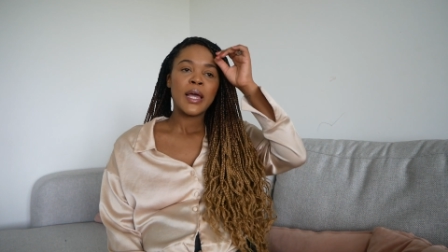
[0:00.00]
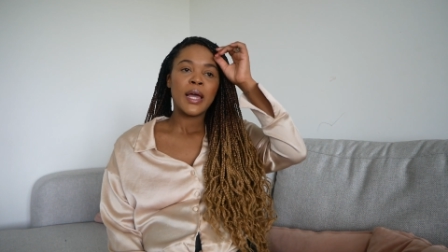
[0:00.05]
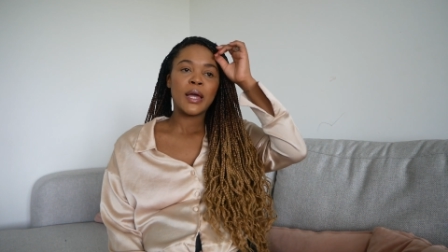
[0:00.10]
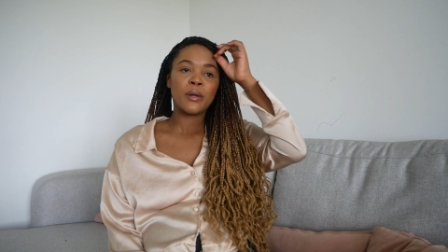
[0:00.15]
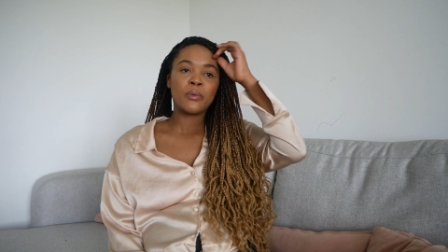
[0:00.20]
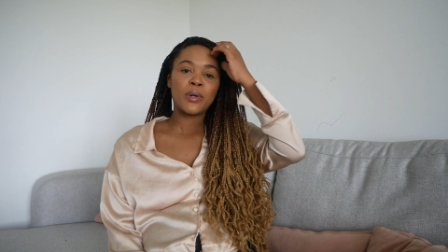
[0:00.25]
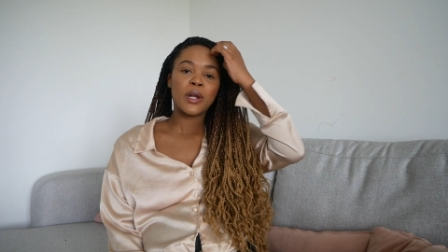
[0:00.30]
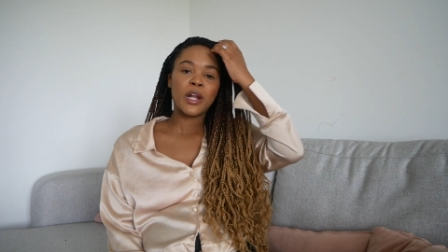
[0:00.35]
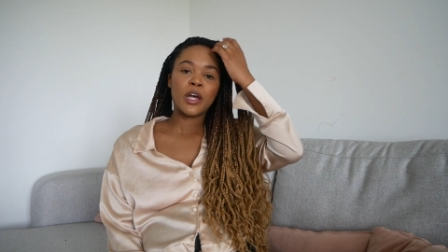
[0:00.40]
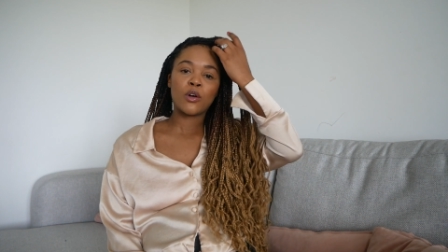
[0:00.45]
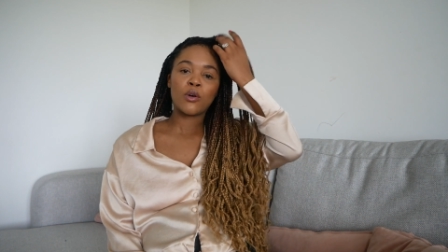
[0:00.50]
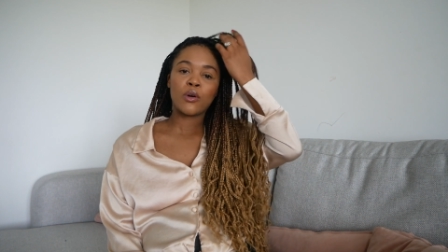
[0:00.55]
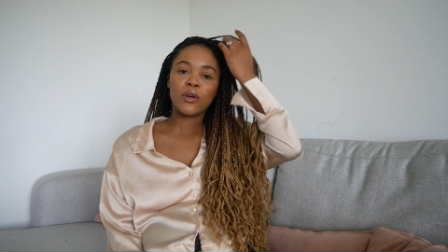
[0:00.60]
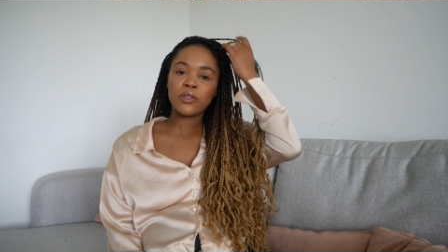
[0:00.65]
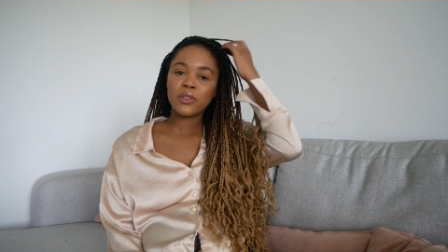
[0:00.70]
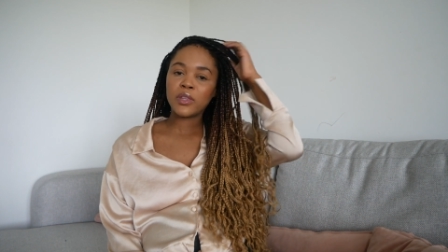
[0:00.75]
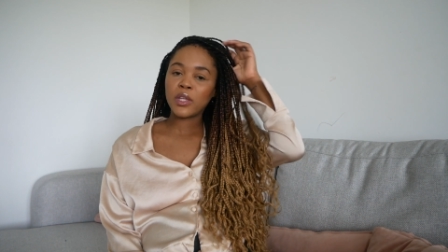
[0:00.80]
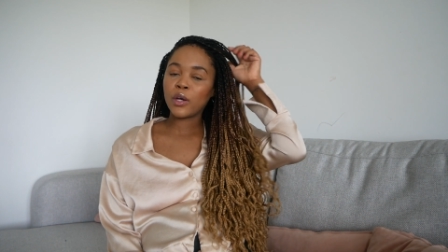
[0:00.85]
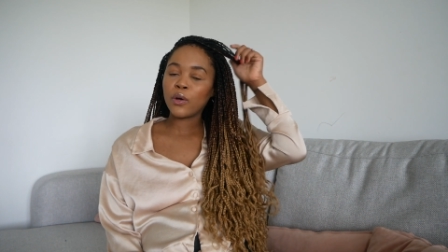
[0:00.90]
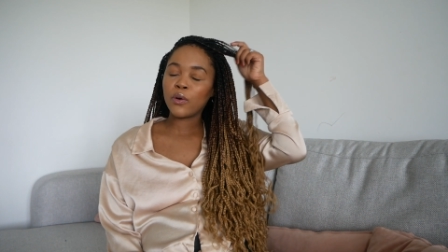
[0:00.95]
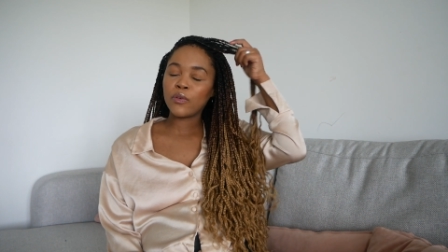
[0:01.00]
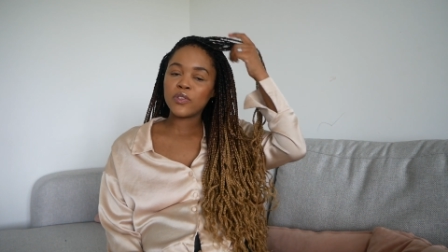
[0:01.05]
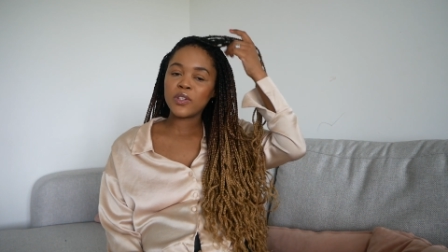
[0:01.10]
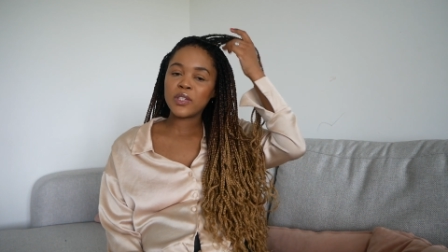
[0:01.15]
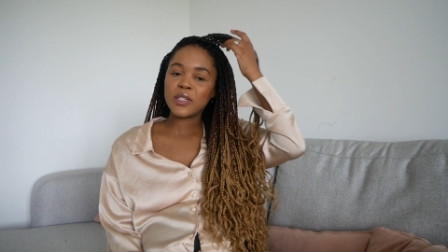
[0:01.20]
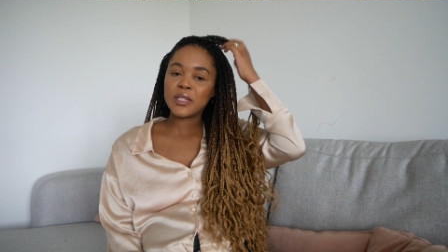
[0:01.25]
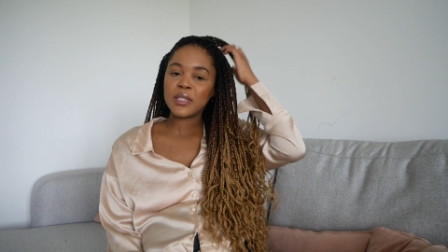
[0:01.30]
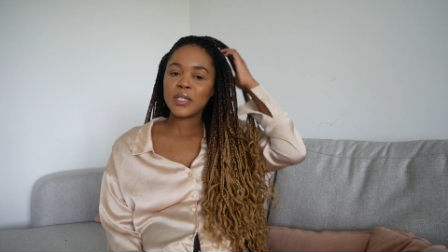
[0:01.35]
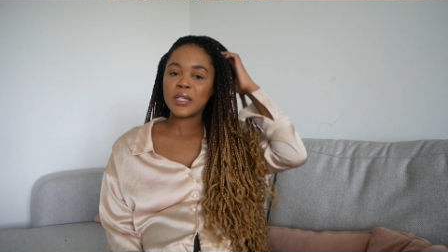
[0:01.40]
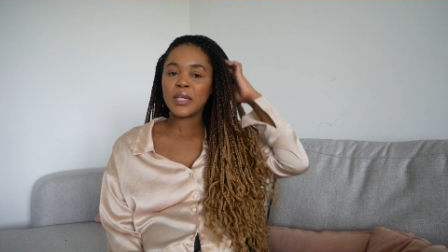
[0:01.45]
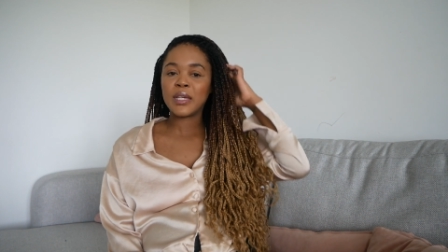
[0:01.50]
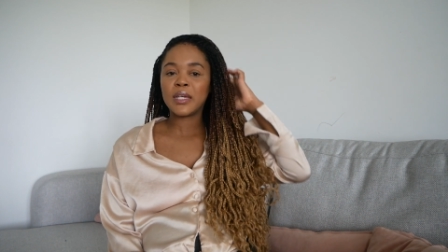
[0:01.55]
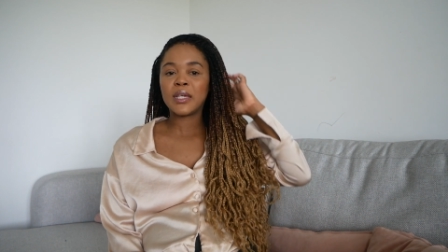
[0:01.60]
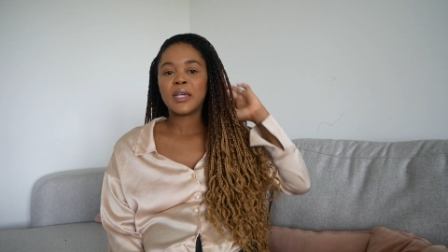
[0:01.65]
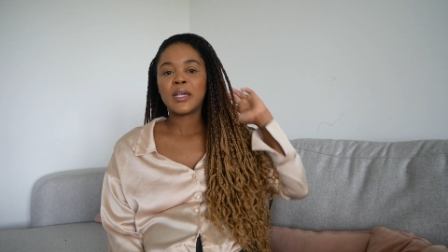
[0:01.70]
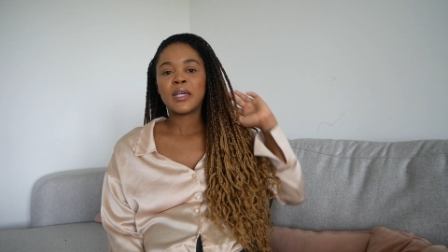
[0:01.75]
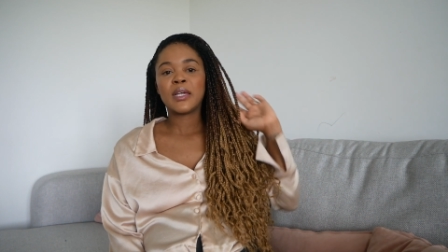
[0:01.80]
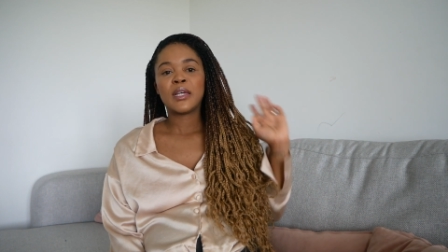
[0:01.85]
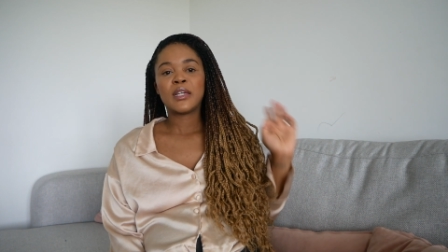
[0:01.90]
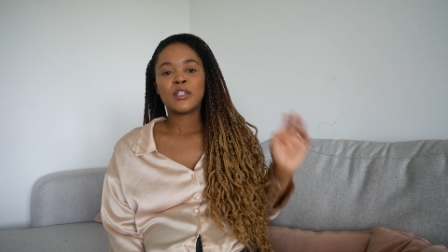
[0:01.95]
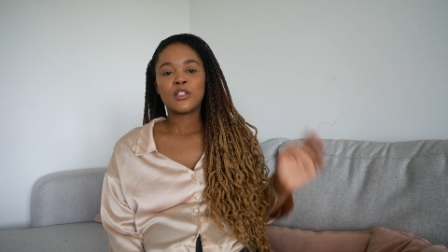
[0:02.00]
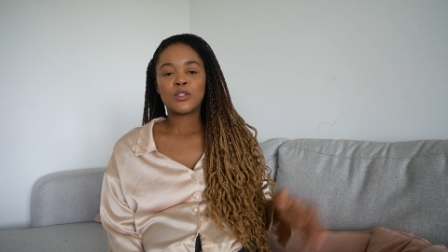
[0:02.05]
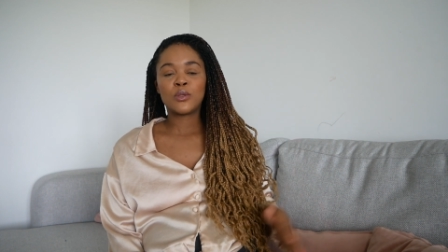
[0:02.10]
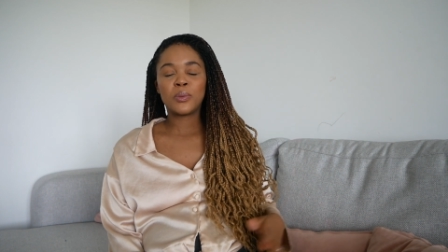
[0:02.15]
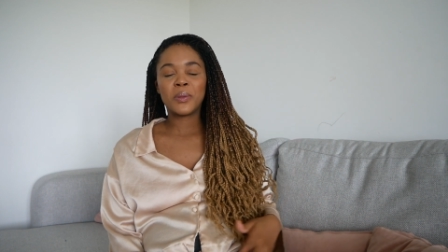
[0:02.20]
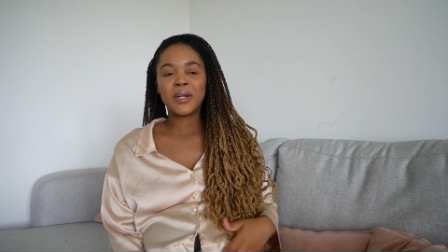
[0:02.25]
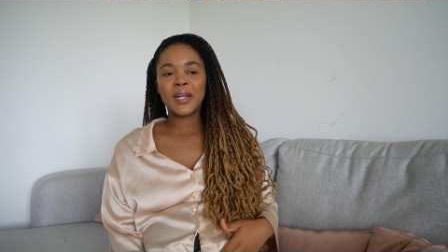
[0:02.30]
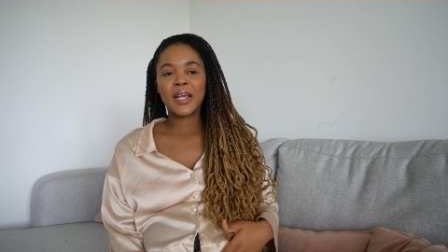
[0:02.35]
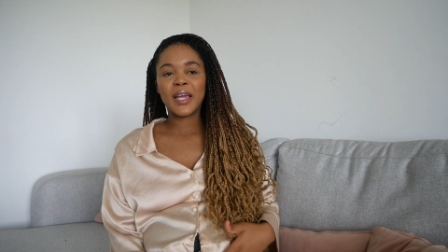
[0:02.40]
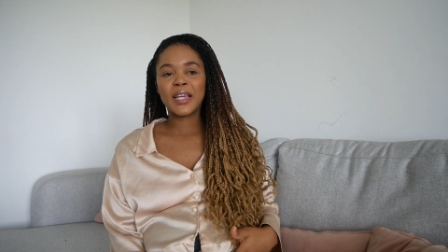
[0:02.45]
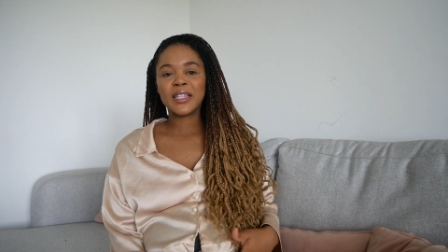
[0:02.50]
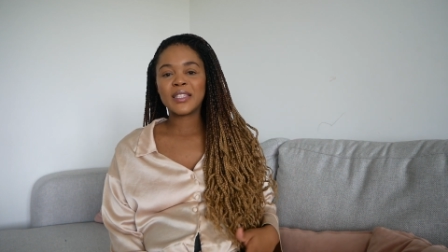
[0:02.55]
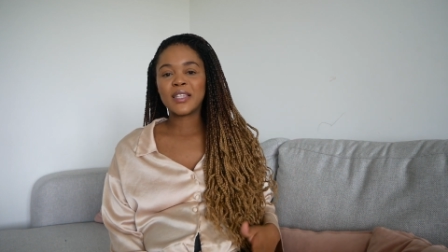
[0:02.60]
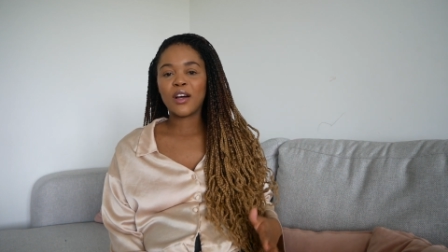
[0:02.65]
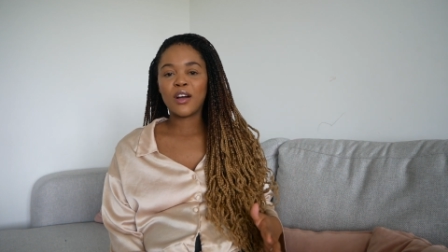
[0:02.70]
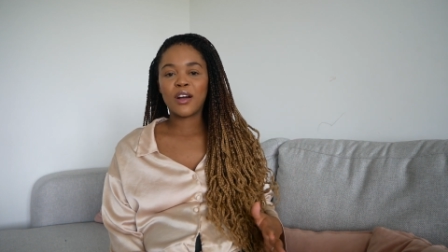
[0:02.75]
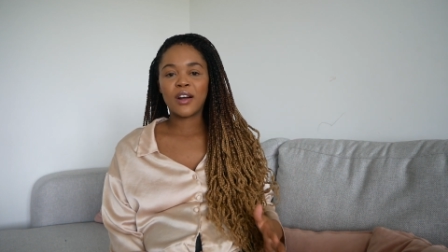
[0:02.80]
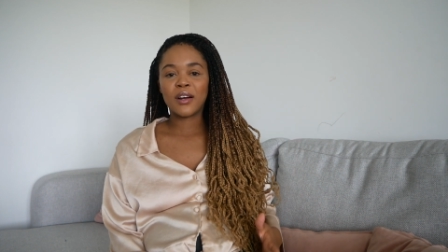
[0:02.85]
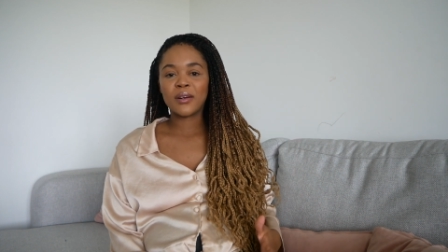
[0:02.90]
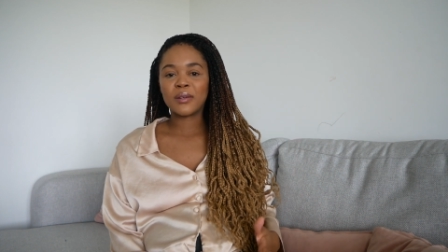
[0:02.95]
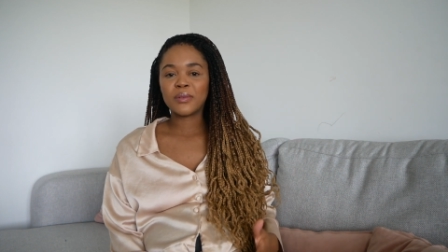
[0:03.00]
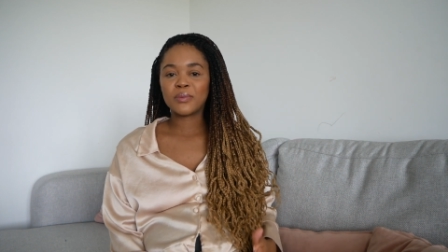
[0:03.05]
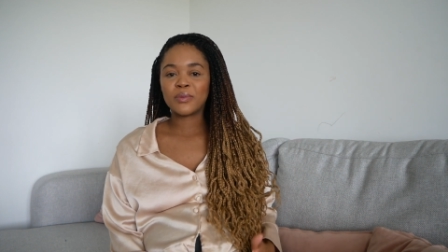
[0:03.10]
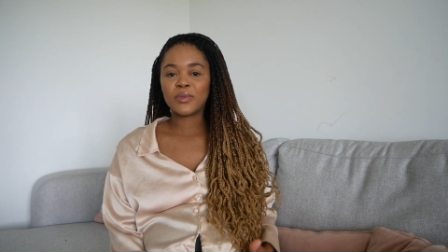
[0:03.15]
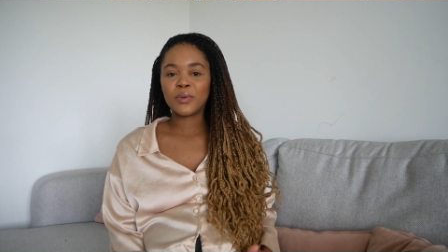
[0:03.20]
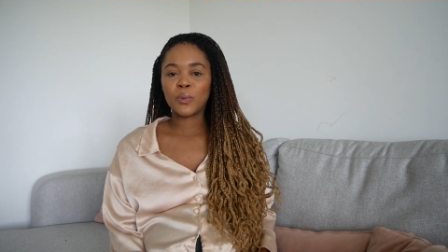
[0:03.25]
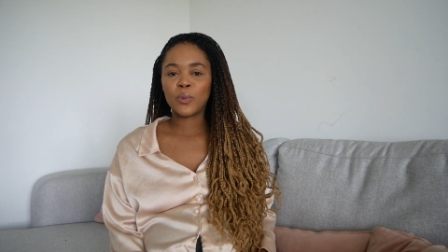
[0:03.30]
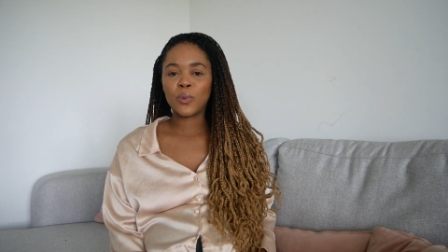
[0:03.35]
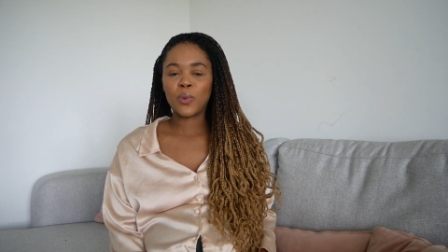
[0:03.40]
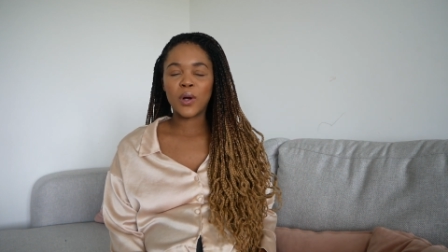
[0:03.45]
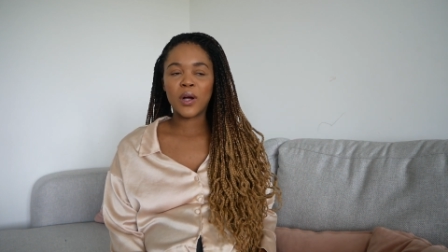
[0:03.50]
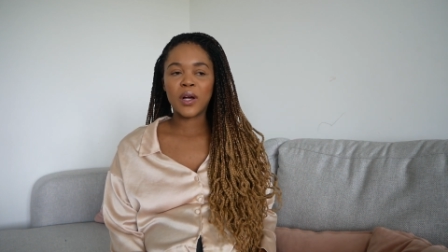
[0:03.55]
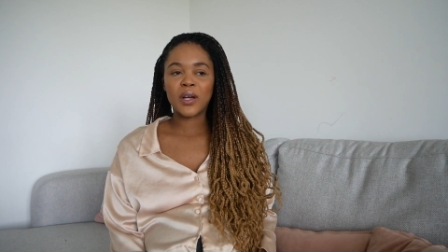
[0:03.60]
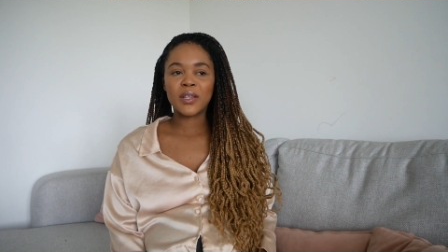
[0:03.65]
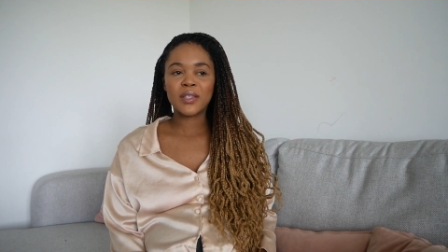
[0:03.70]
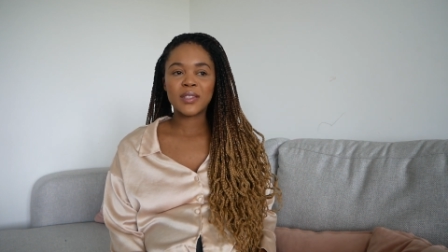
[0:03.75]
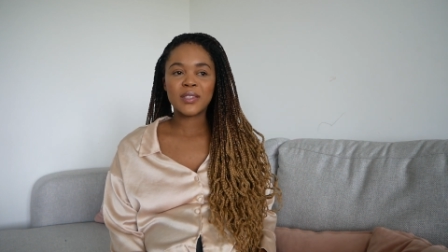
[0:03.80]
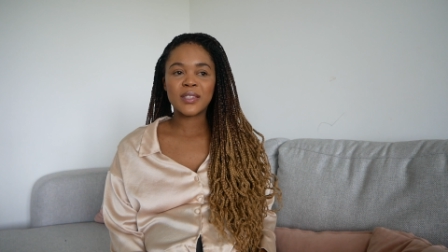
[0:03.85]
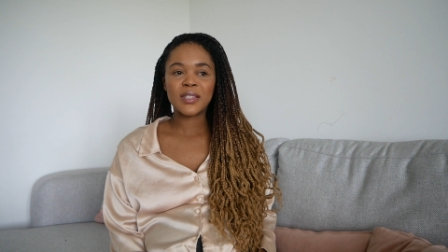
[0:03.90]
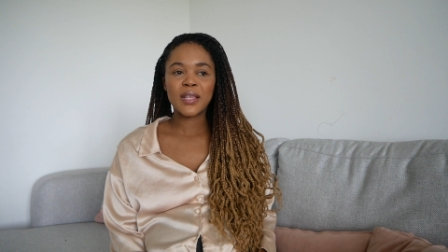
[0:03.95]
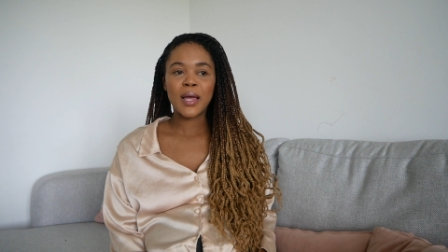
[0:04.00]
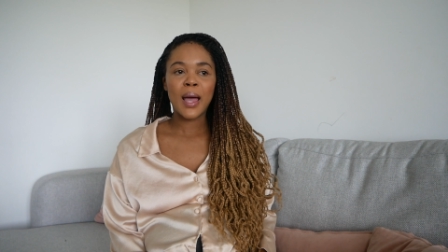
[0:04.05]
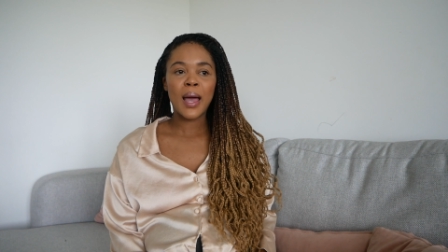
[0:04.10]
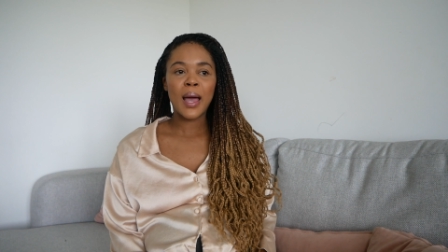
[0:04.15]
and when I got there obviously twin A's heart was